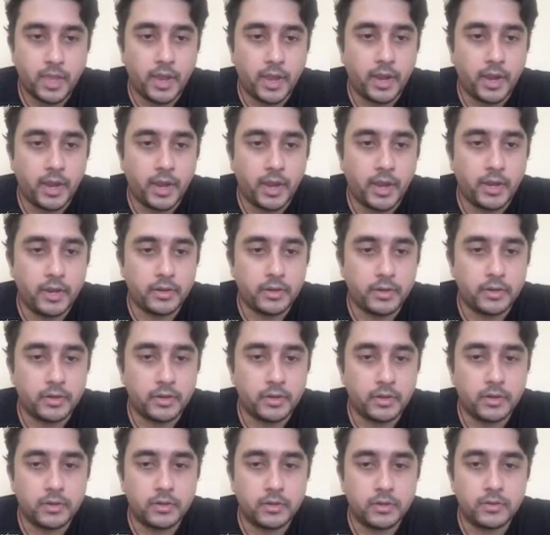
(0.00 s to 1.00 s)
And
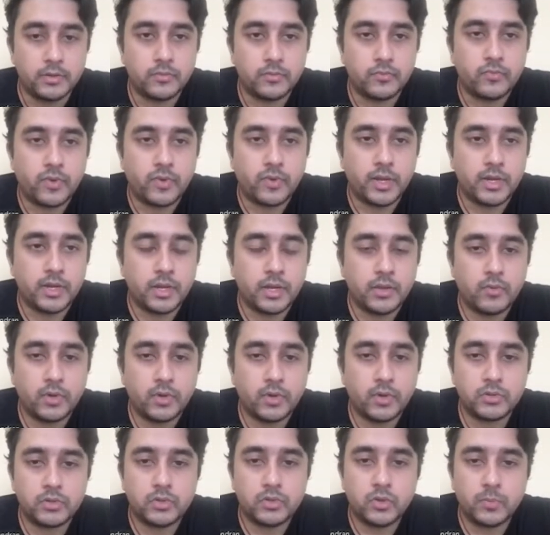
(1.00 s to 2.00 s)
finally,
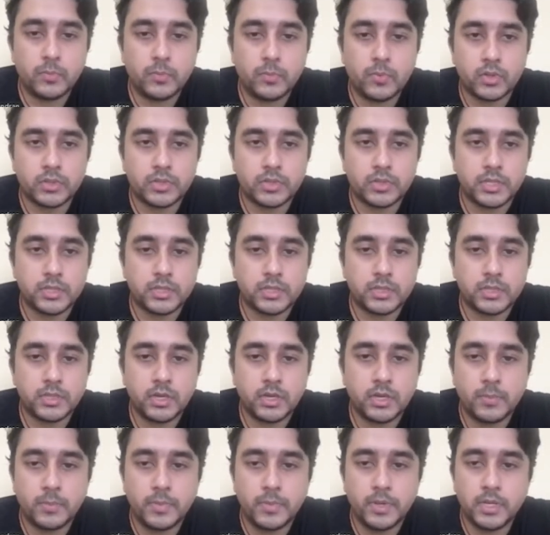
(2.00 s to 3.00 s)
once you process
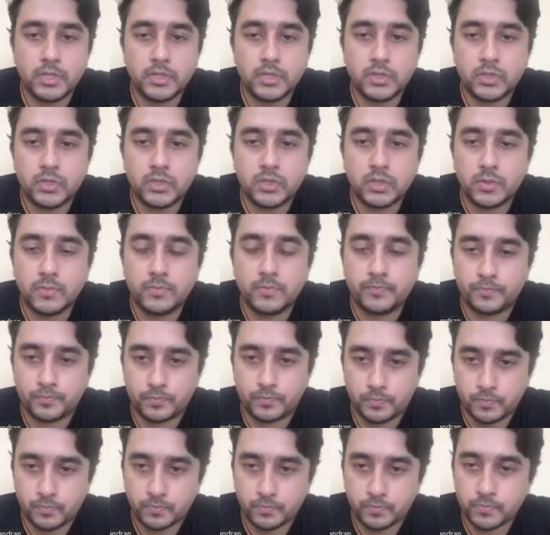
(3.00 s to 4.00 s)
the image,
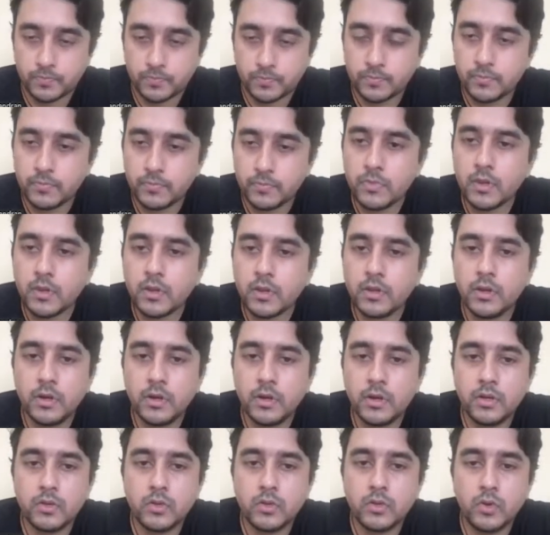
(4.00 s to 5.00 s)

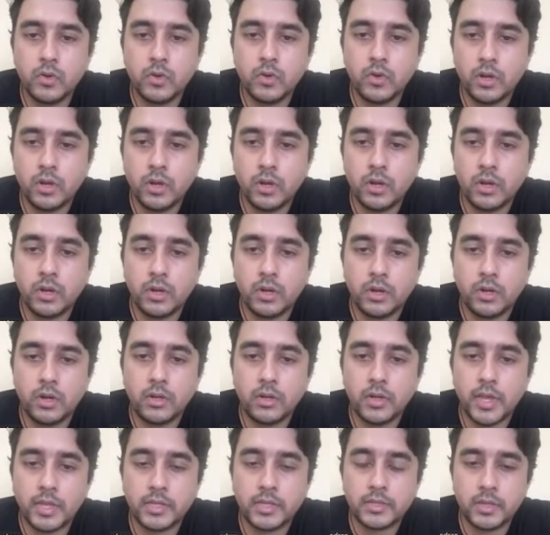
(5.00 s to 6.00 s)

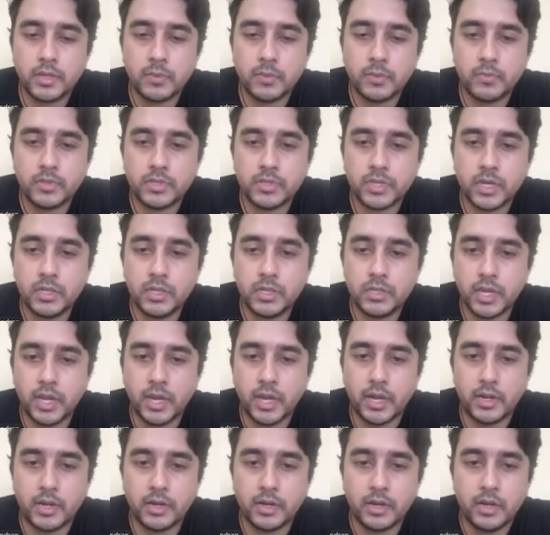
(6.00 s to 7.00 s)
you'll get some results.
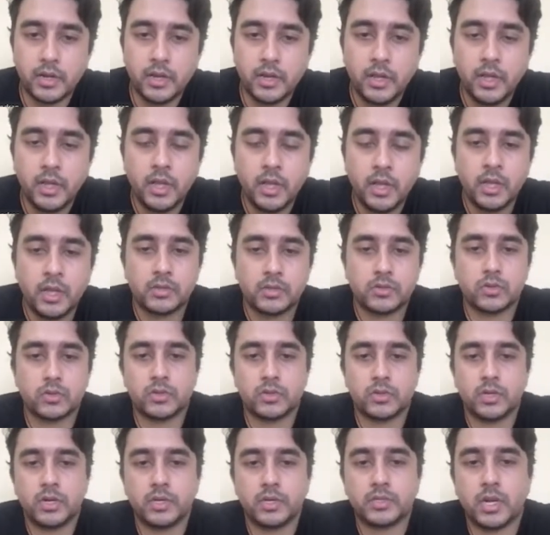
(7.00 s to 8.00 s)
And
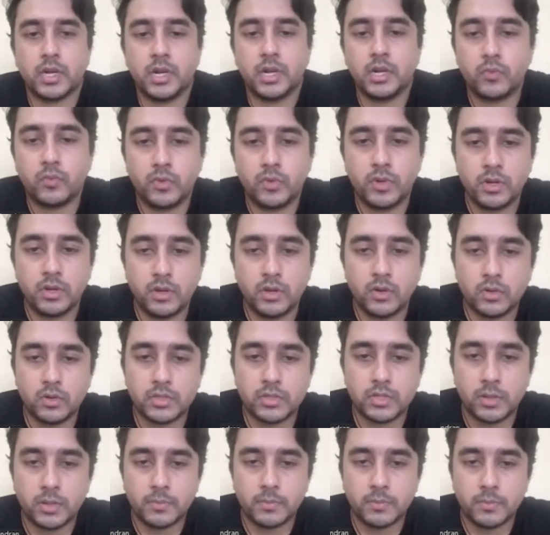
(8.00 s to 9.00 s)
so the result will
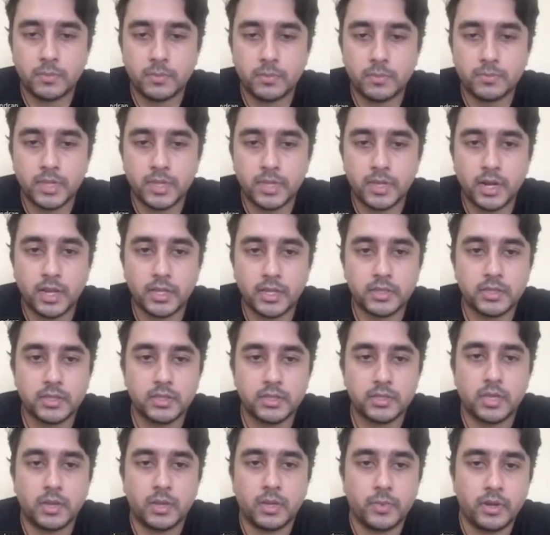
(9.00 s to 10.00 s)
look something like this.